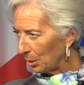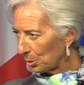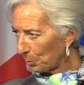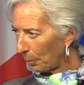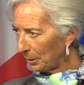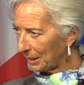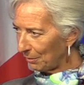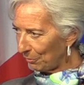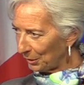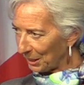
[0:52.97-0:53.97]
who's probably
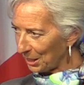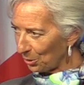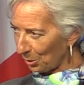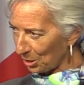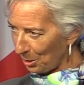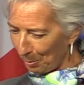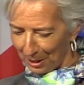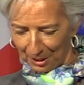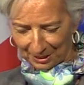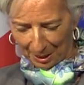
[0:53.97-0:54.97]
very keen to actually
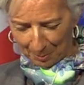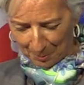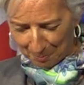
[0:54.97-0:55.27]
play that game.